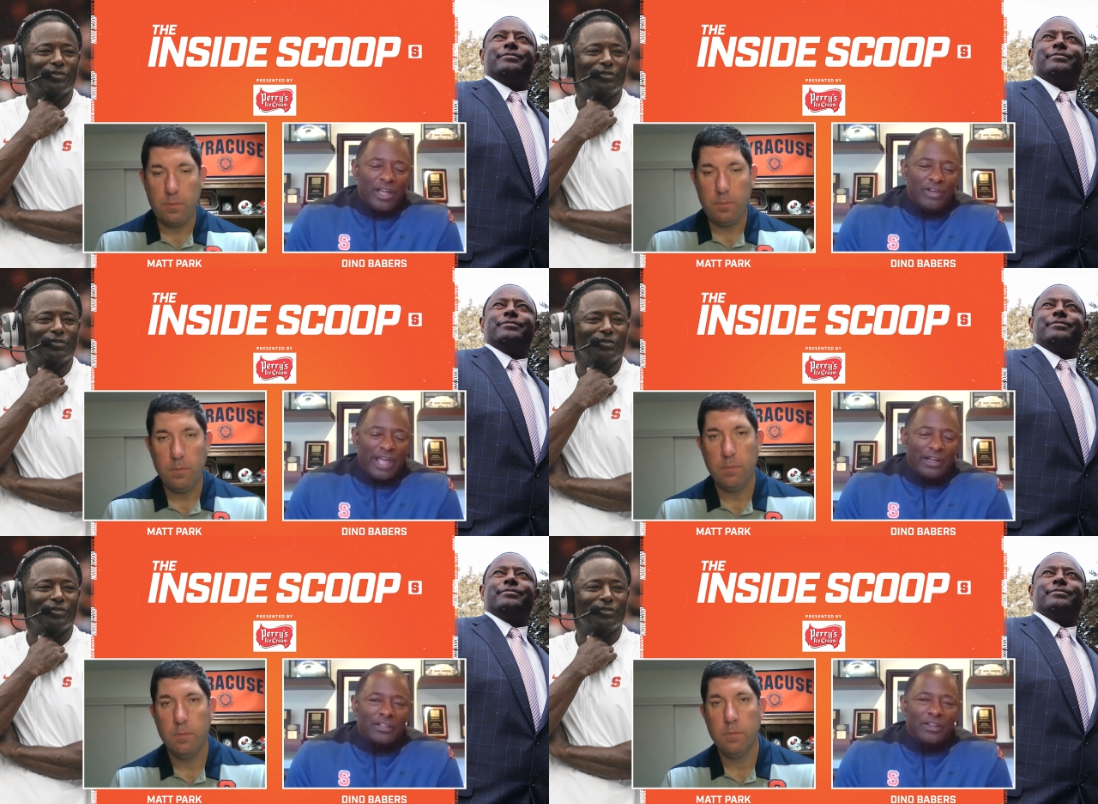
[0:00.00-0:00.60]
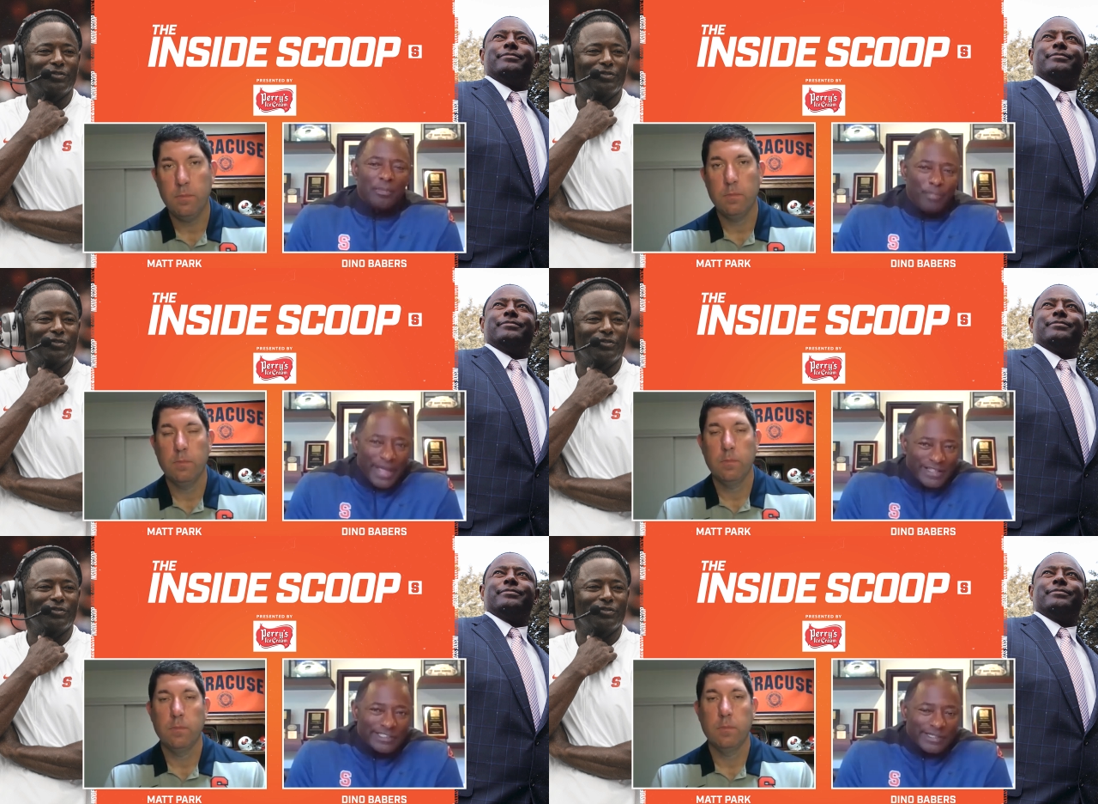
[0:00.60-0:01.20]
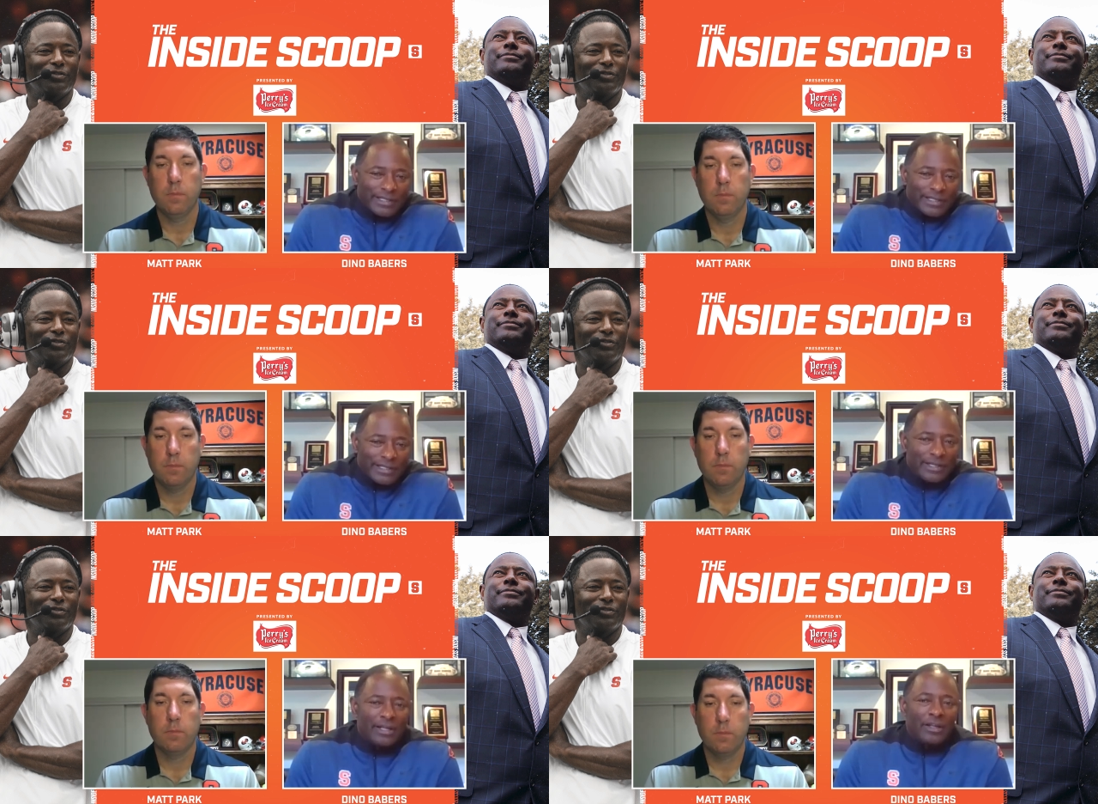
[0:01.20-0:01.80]
Speaker 1: and handle it in the best
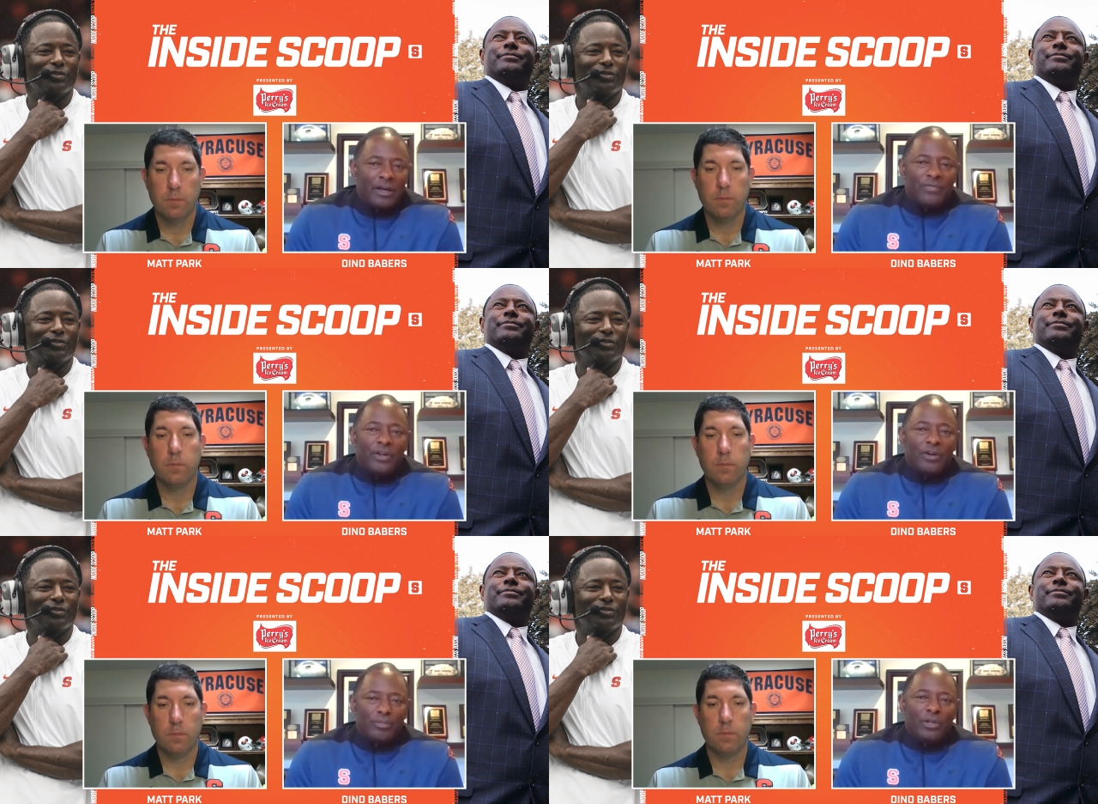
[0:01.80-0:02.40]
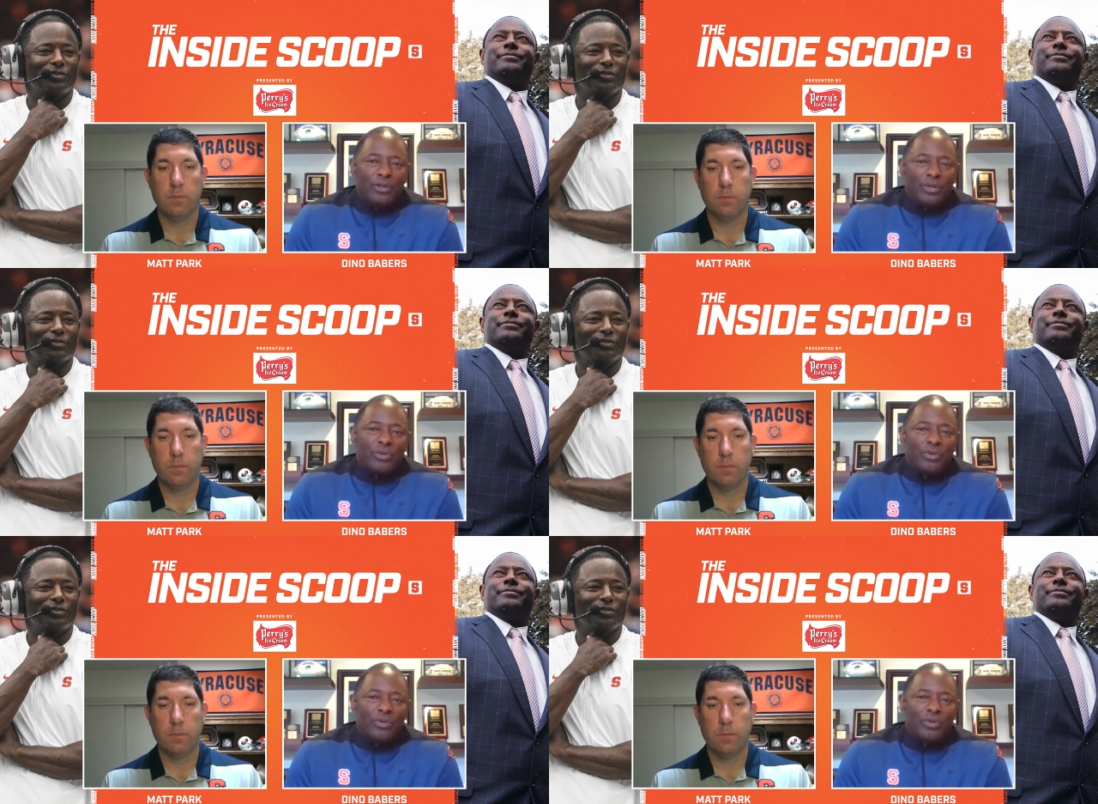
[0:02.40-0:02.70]
of their ability